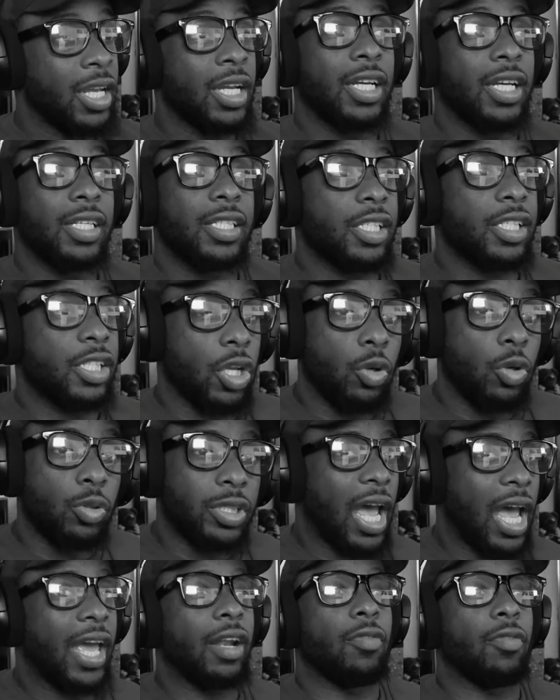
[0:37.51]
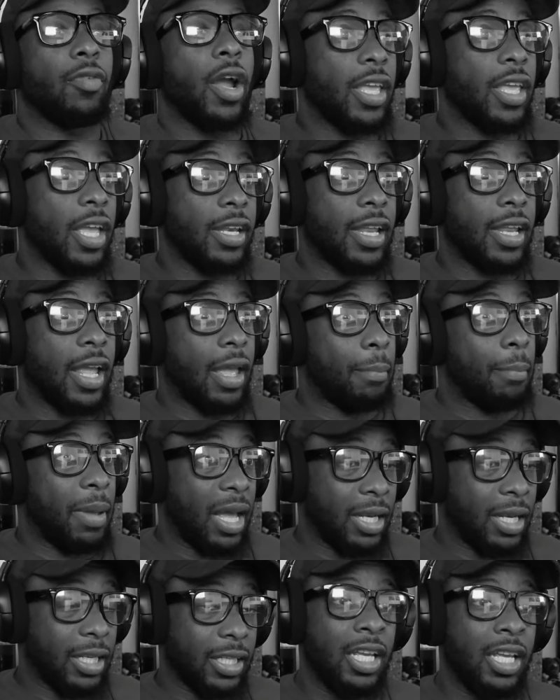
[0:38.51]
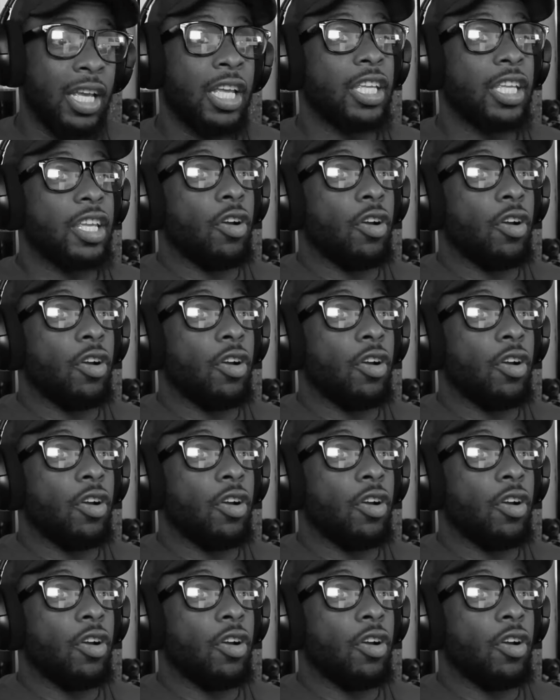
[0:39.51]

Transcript: Because it's so tight around your damn belly, your,